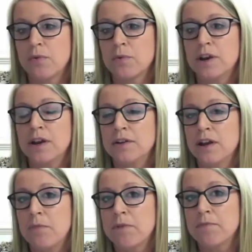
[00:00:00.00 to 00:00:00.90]
we're here to
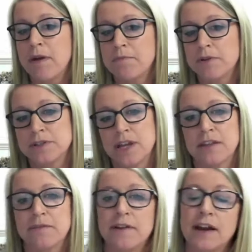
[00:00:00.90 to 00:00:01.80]
help our members get
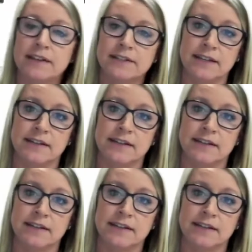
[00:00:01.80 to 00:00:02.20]
the financing